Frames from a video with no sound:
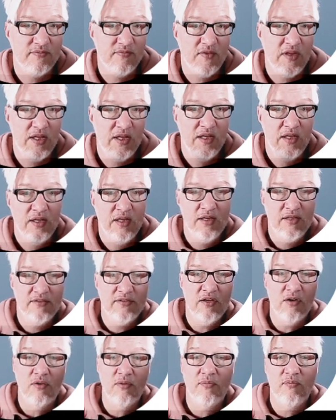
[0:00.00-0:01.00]
So
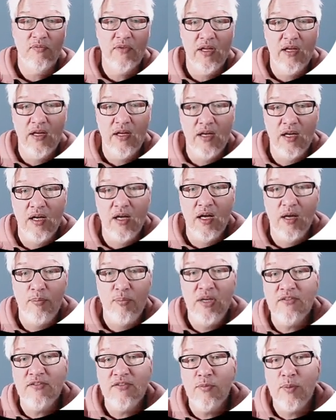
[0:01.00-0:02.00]
uh, please
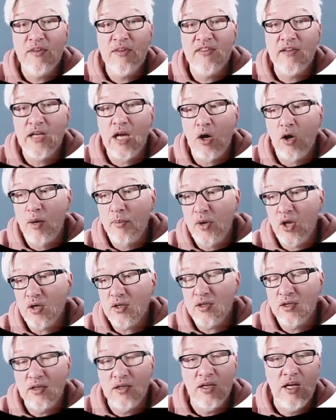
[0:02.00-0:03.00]
visit our blog,
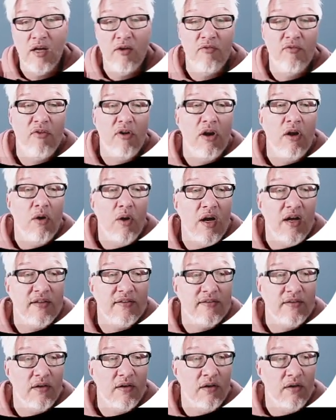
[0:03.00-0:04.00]
follow us
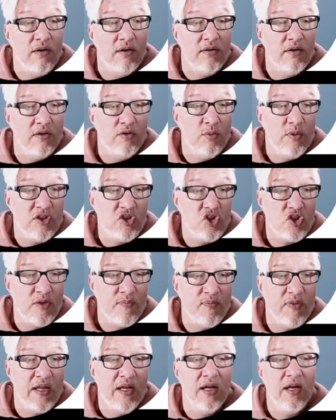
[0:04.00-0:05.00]
on Twitch,
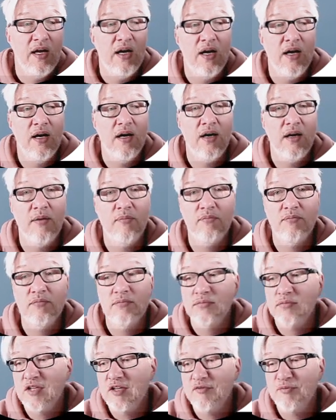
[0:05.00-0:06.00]
um, give me a
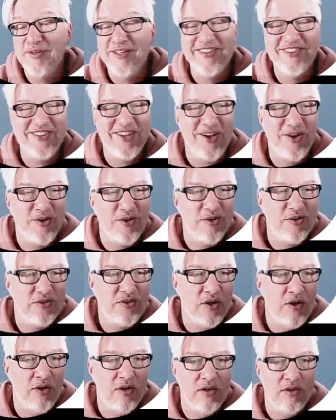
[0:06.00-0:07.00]
shout out on
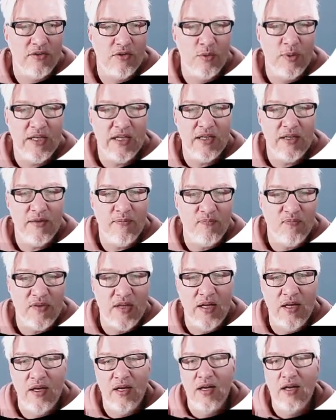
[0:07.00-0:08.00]
Twitter,
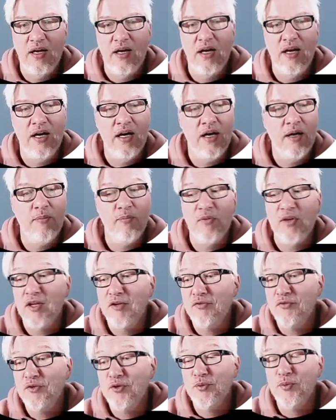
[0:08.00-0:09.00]
um, if you want
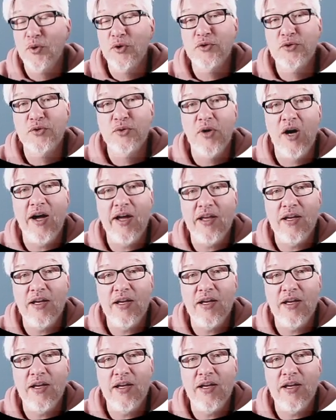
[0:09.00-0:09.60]
to hire me